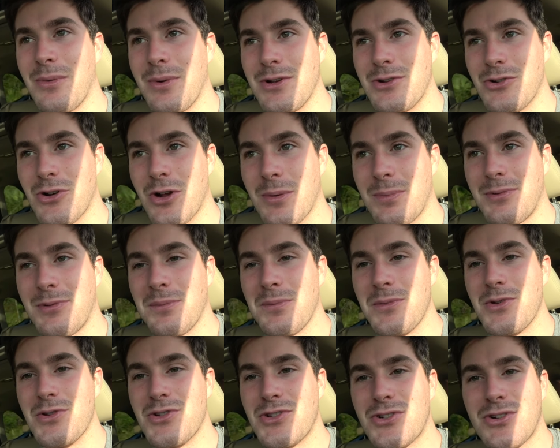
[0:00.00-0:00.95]
we drew up some
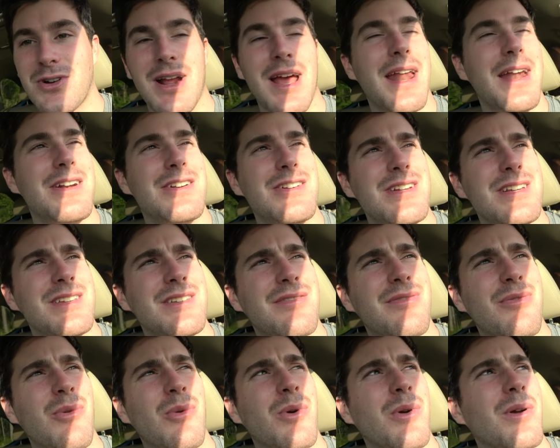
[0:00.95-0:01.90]
new strategies
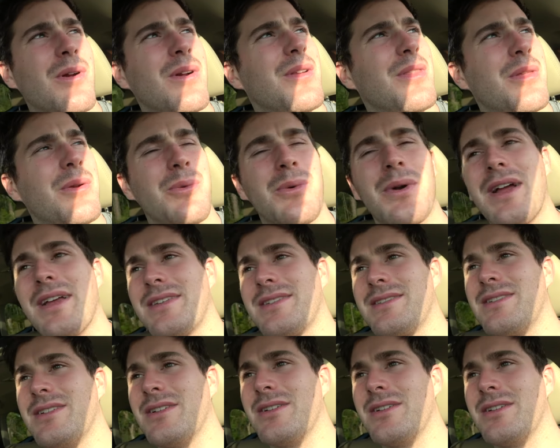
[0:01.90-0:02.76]
for the rest